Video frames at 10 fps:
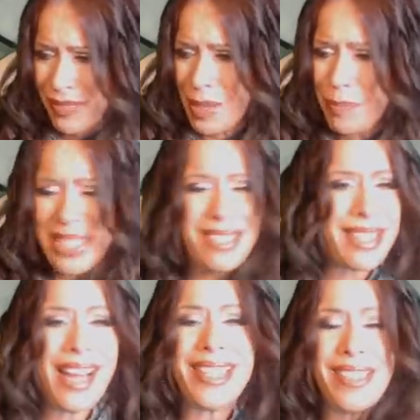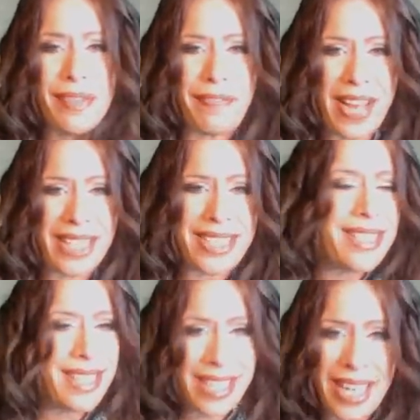Besides the fact he's
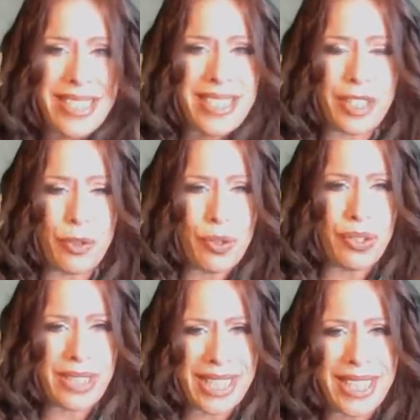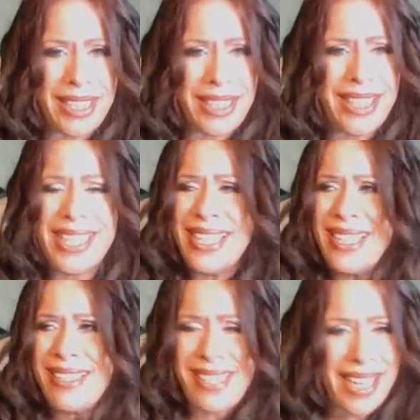a 19 year old kid,
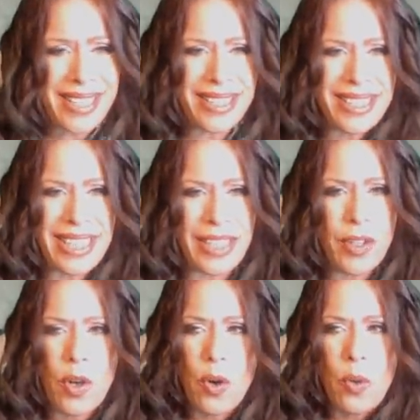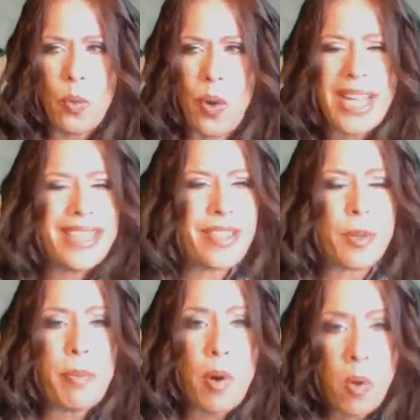secondly, what is the
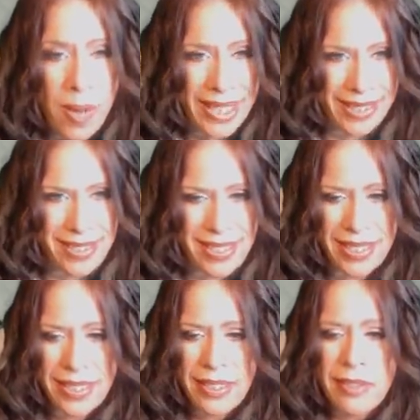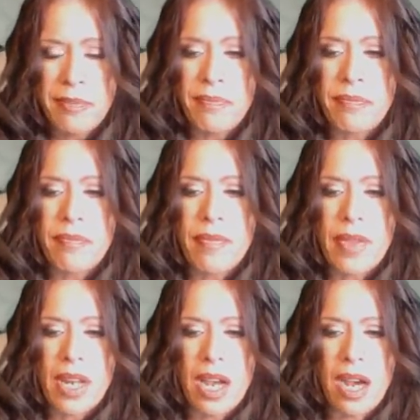point?
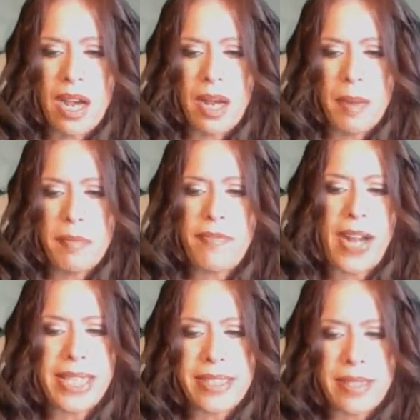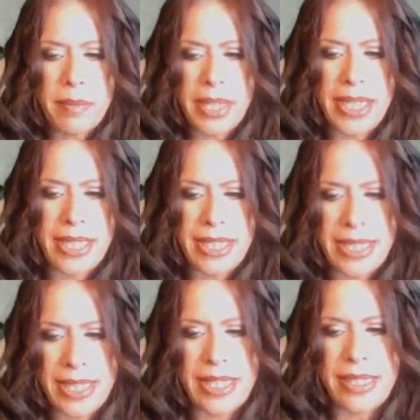Um, find us somebody that
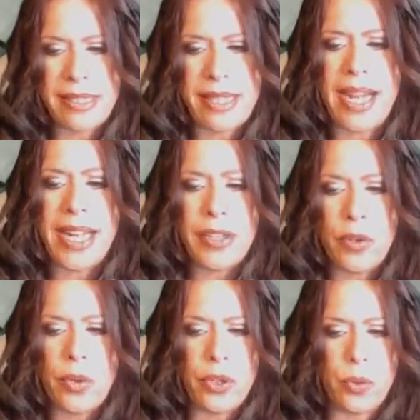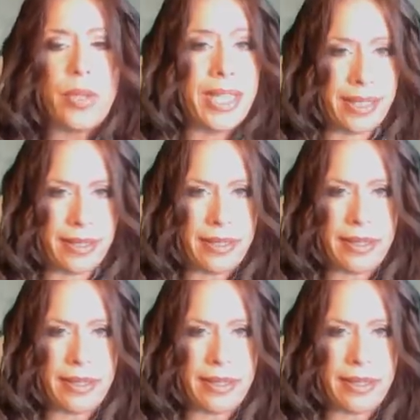did this. I know you didn't.